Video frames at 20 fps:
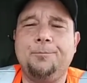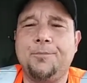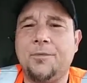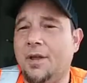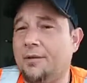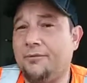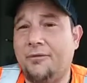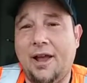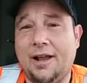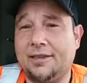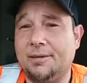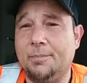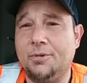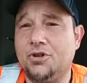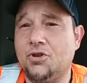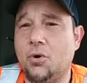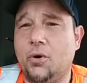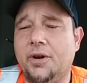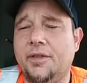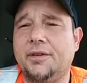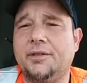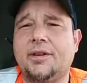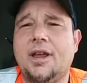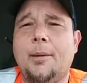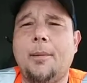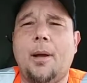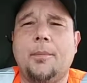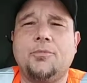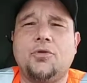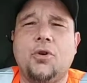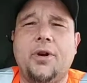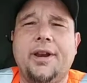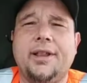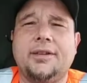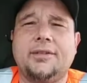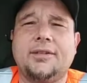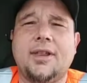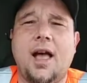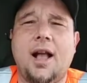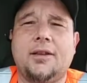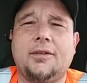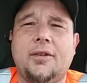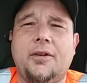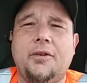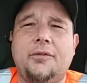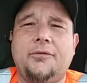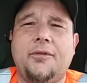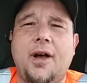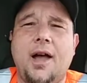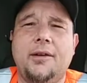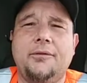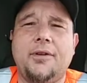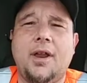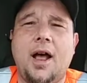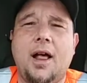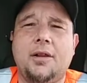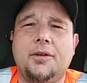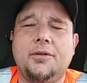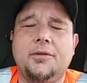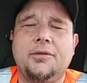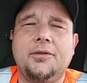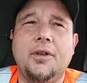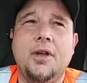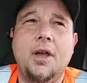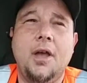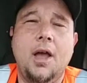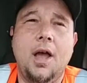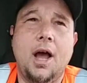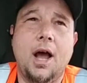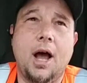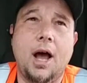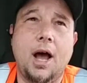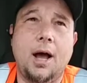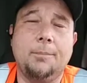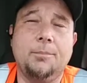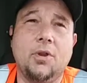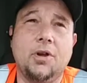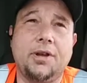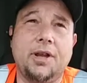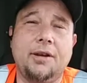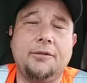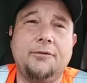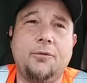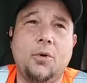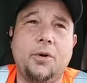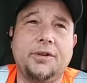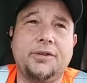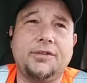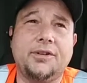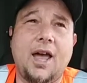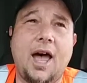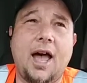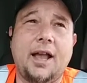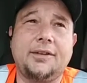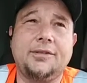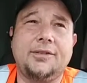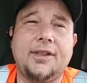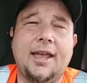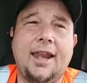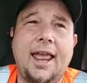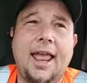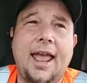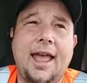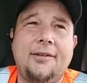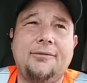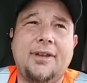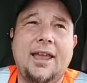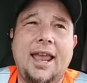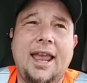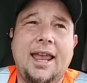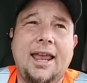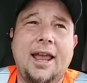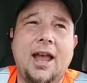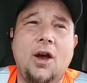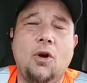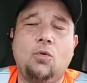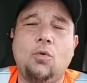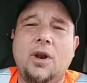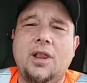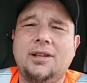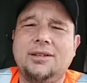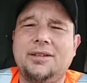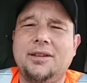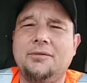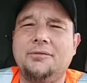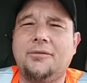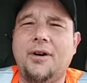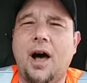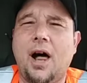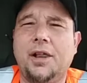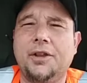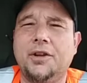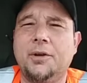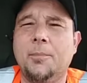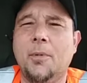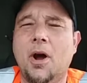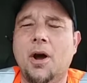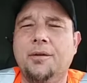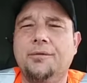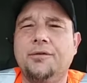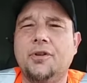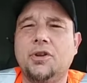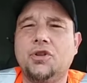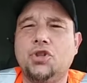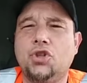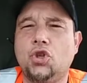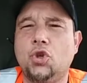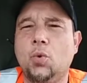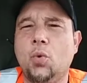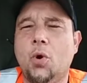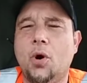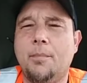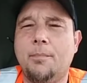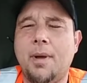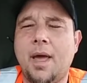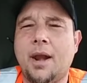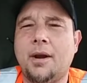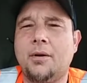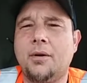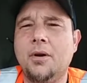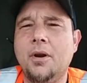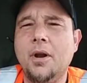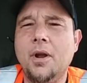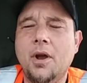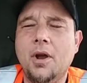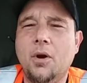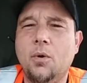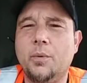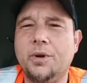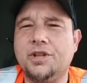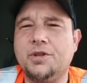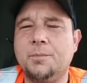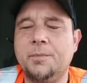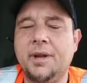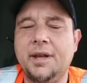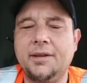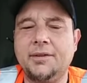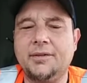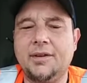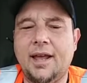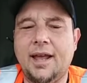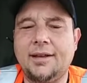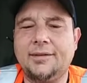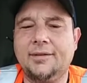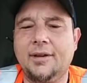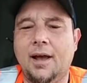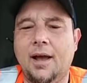In fact, the majority of the time I'm trading stocks under $5. I'm looking for stocks that have a relative volume of 2 or better, which means that,